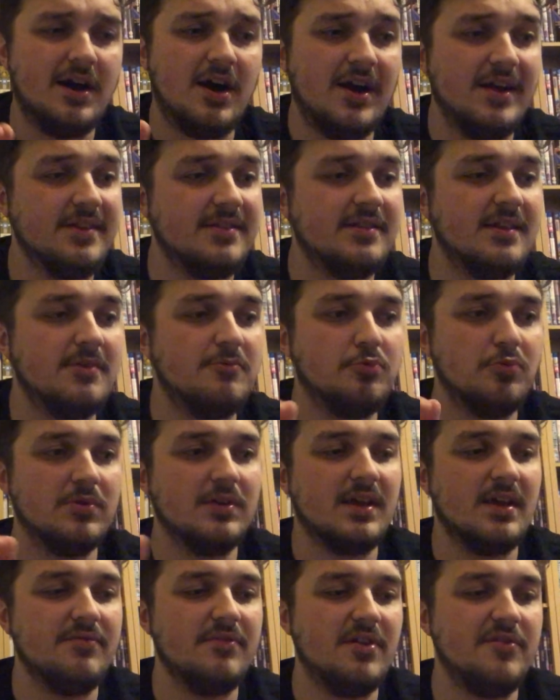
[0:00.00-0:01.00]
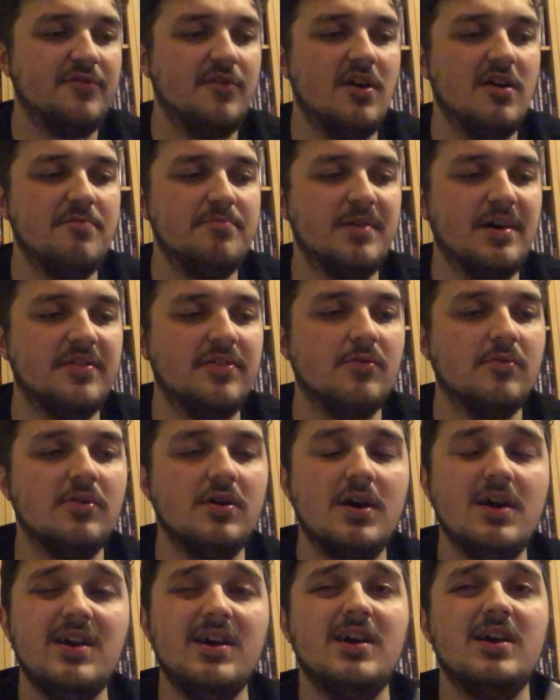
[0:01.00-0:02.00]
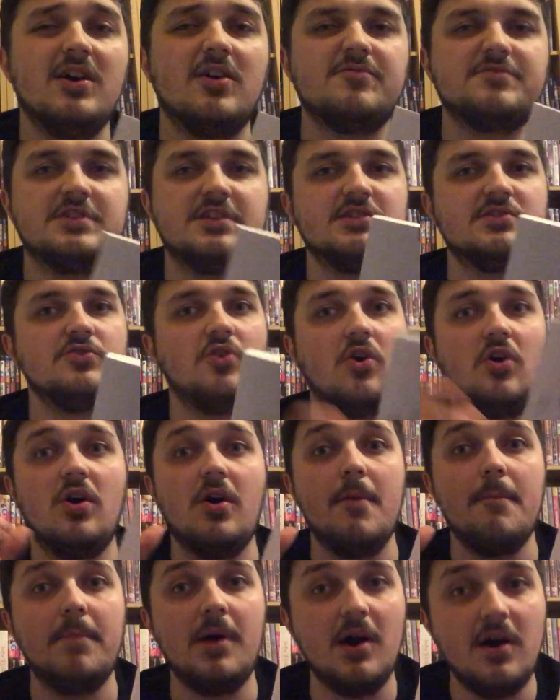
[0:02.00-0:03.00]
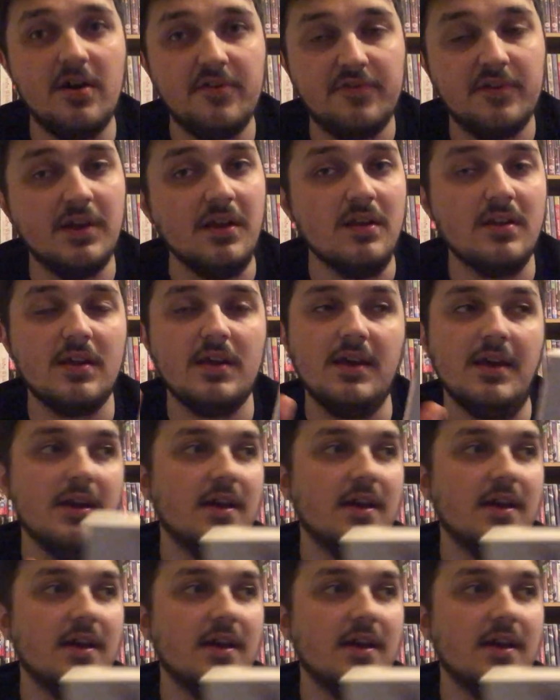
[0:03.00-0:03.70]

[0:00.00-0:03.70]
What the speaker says: I did want to give it a 5, but I thought, obviously it's not perfect.